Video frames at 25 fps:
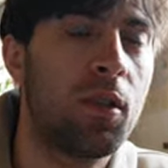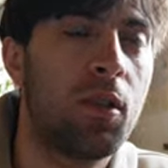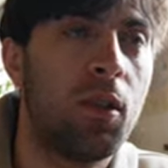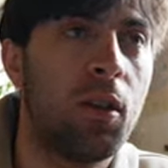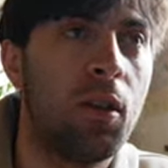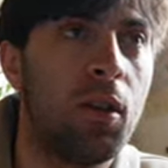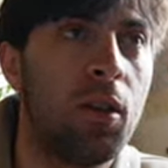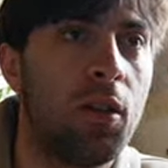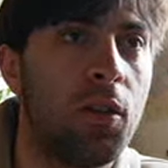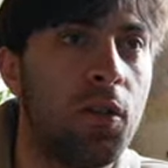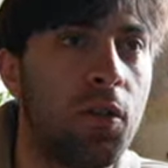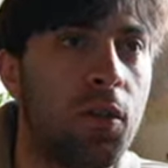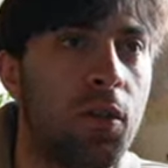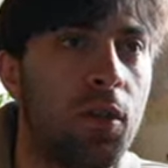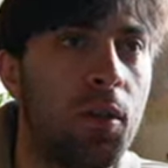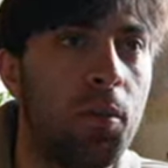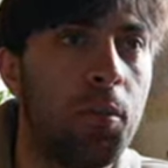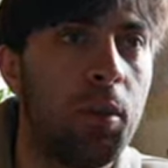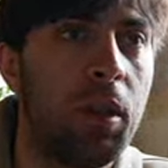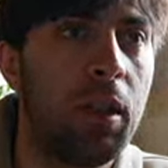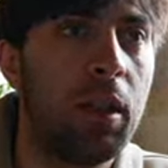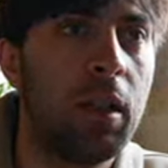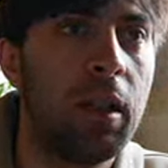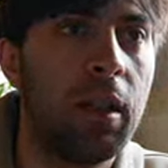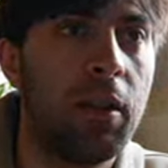all of the
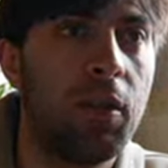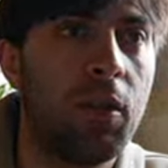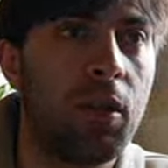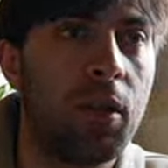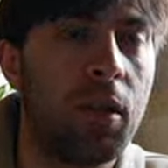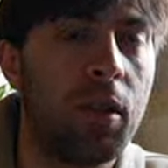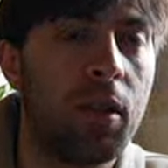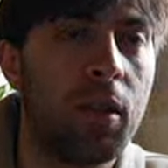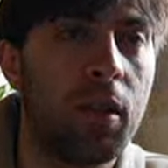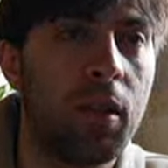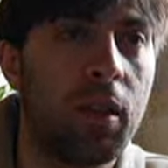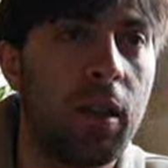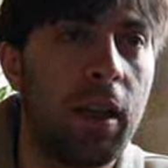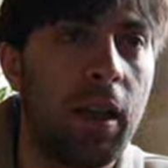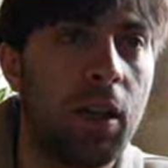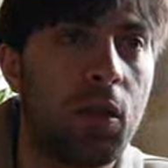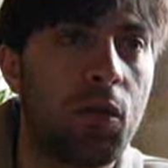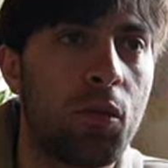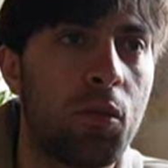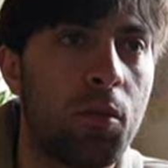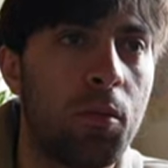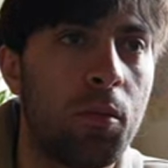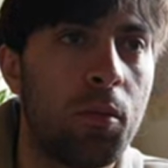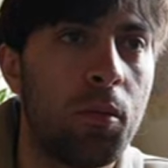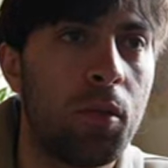peak level
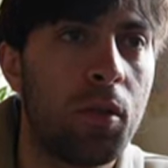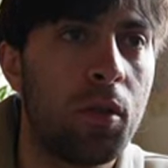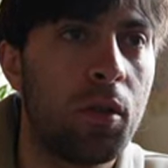headroom.